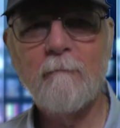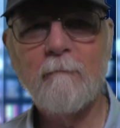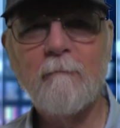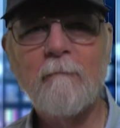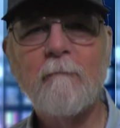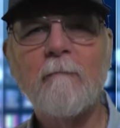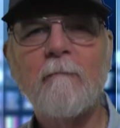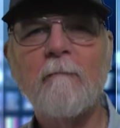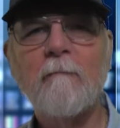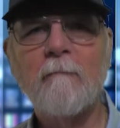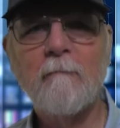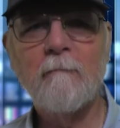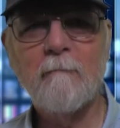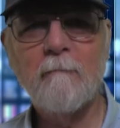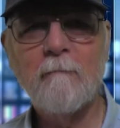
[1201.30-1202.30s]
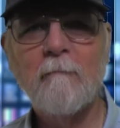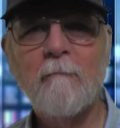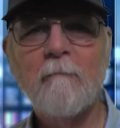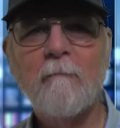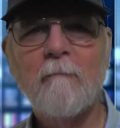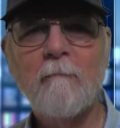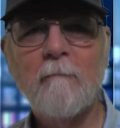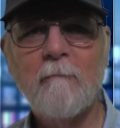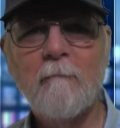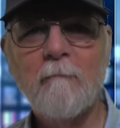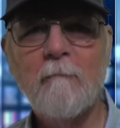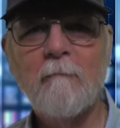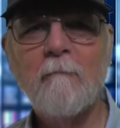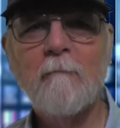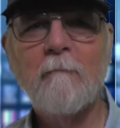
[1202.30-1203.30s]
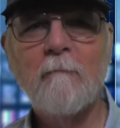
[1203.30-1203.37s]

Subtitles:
(silent)